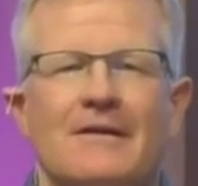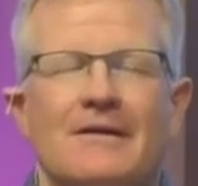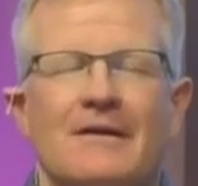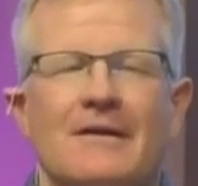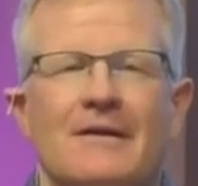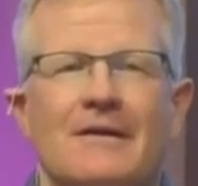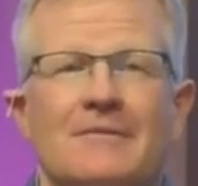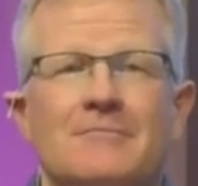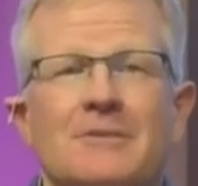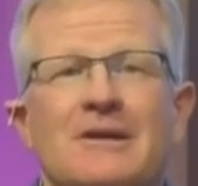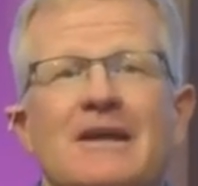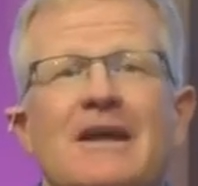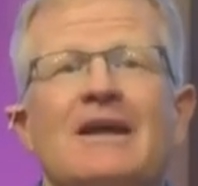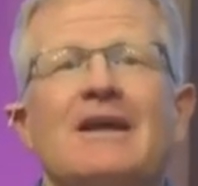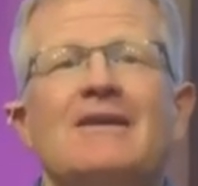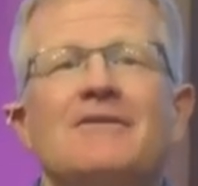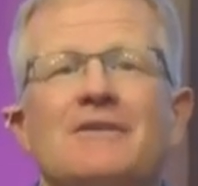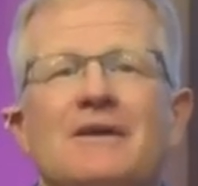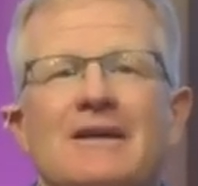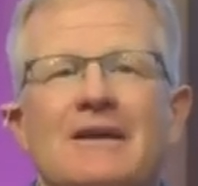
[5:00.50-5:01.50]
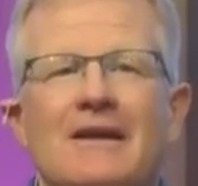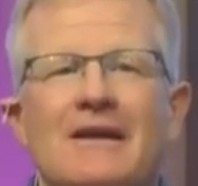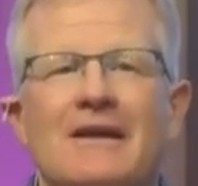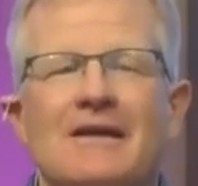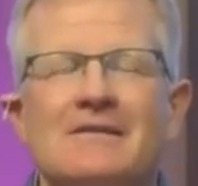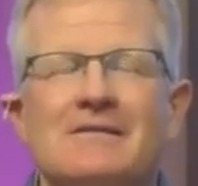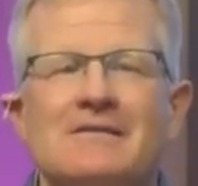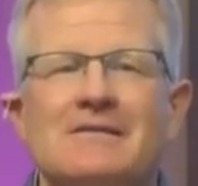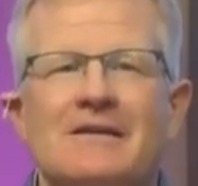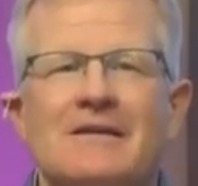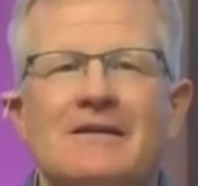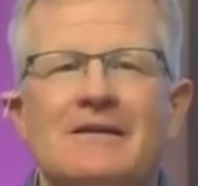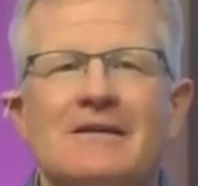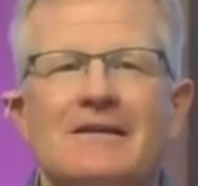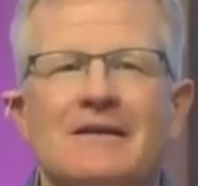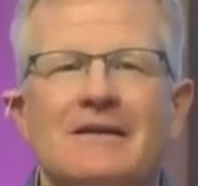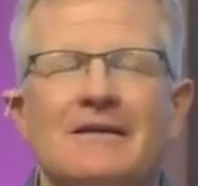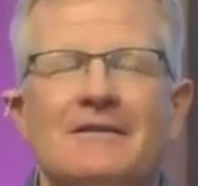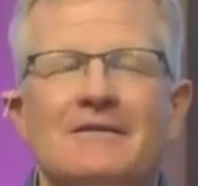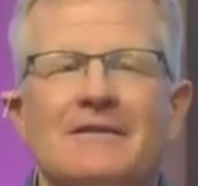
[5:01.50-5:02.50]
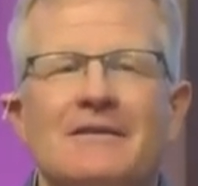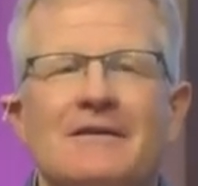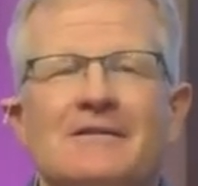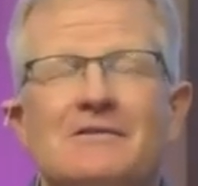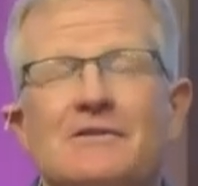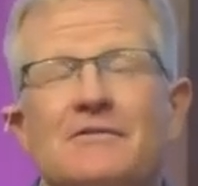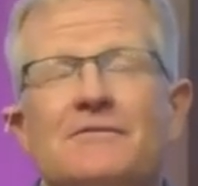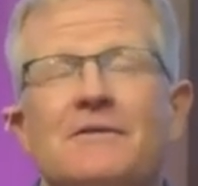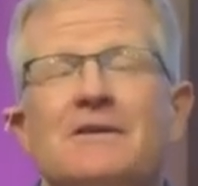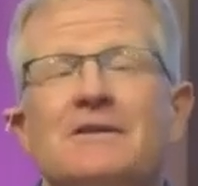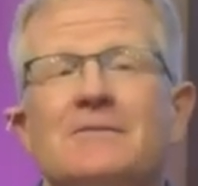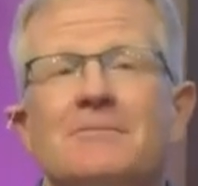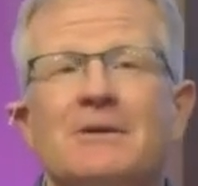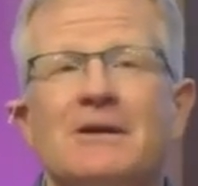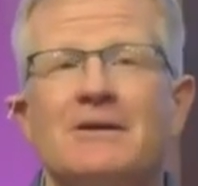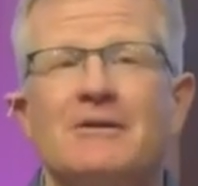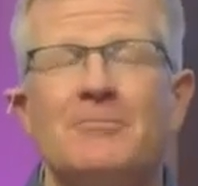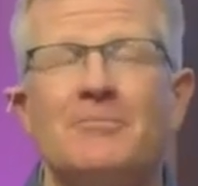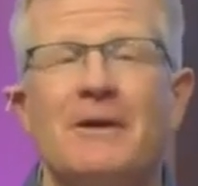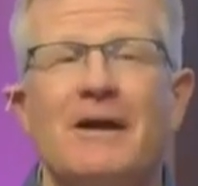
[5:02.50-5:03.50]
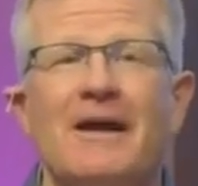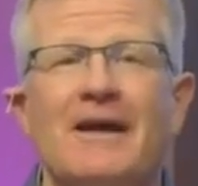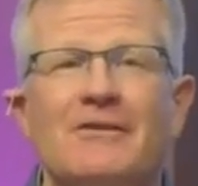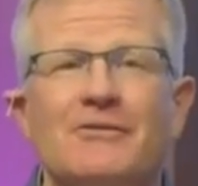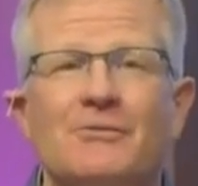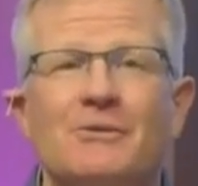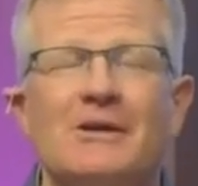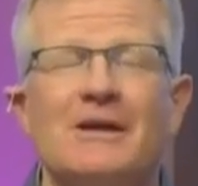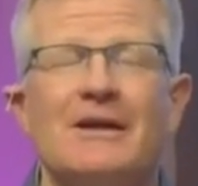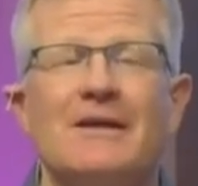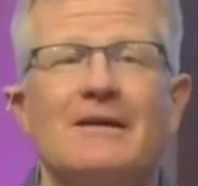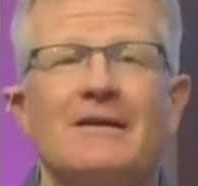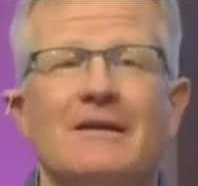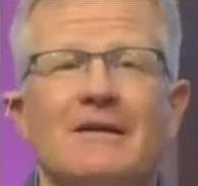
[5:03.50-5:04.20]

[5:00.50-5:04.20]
and behaving as a fundamental pathway,